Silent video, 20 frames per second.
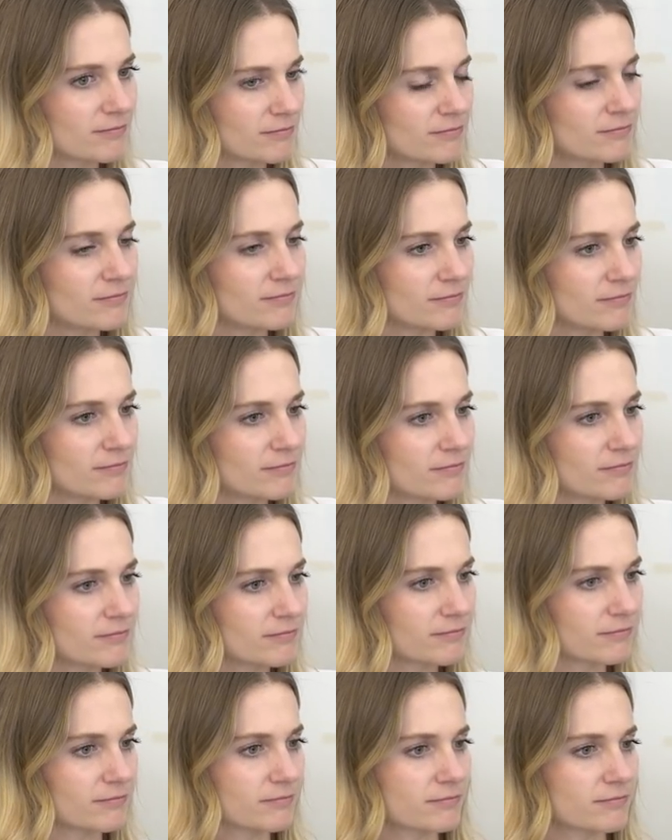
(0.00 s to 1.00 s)

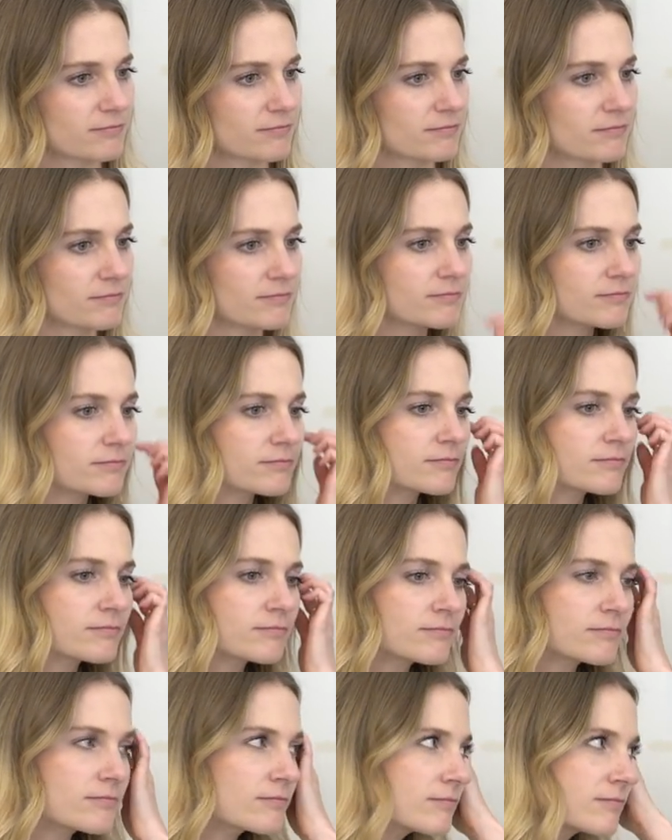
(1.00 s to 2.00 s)

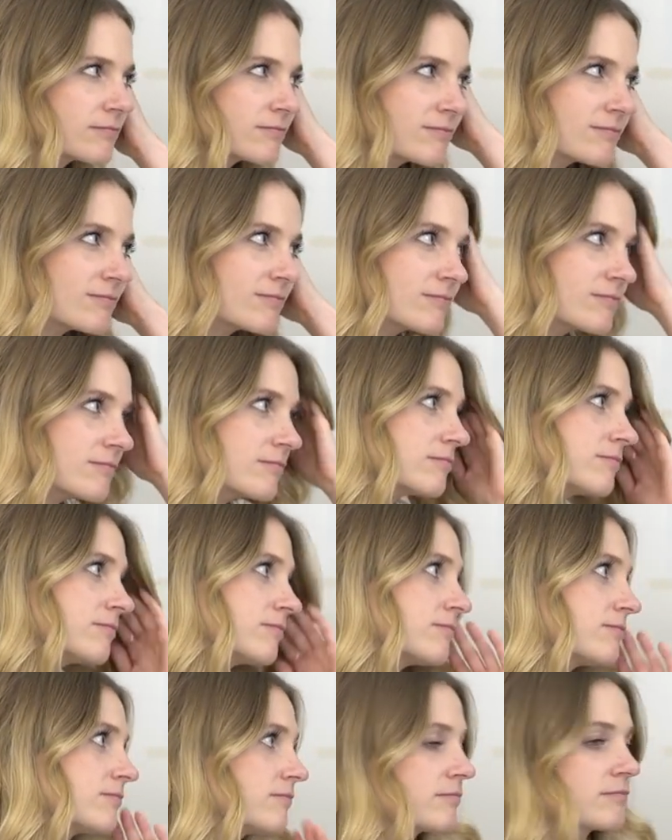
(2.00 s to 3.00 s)

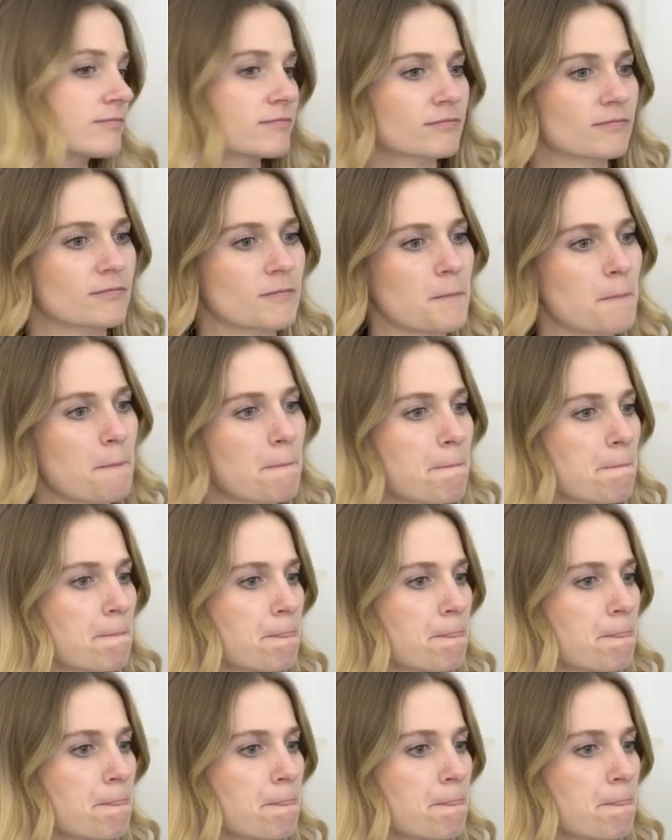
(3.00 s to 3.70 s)
(silent)